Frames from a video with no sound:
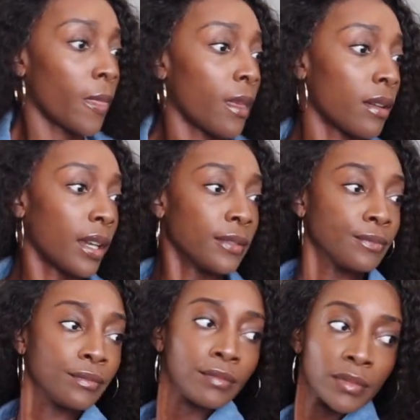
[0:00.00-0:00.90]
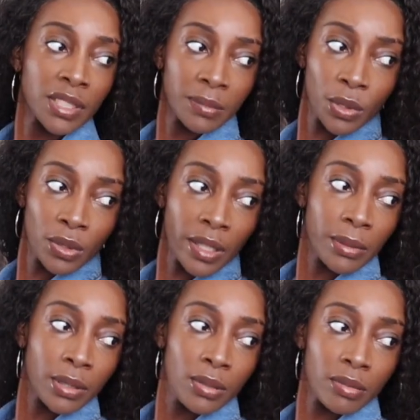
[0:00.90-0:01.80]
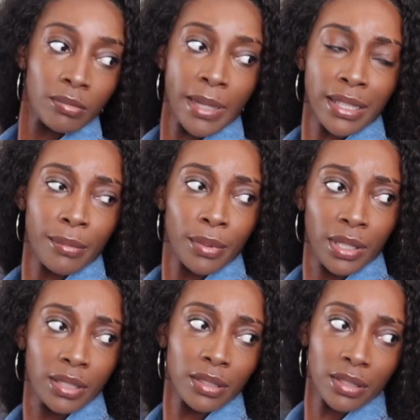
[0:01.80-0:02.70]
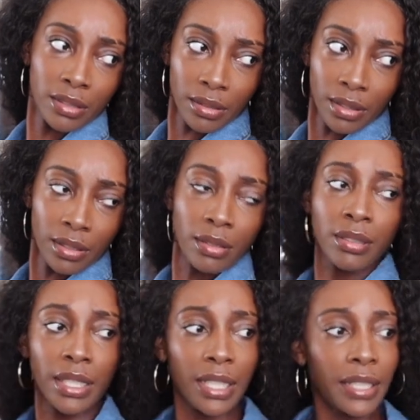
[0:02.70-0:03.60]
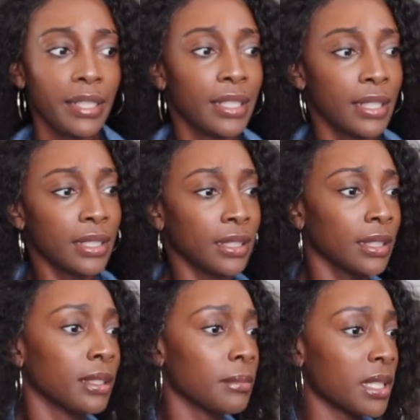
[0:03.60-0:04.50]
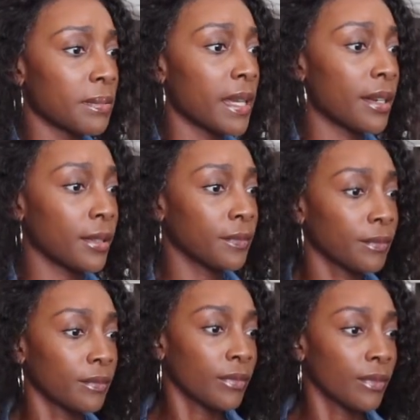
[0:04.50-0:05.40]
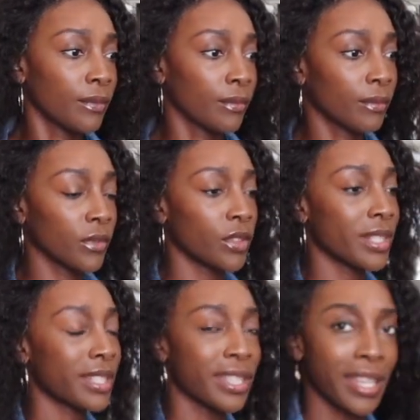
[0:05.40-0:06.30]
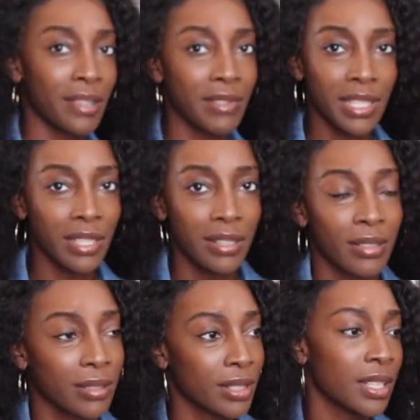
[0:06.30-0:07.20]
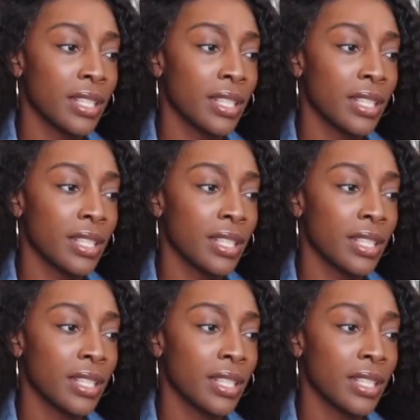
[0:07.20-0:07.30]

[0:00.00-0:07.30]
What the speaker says: Okay, smooth everything. Ooh, make the booty look good. Okay, much better. I'm trying to tell y'all, even skinny girls.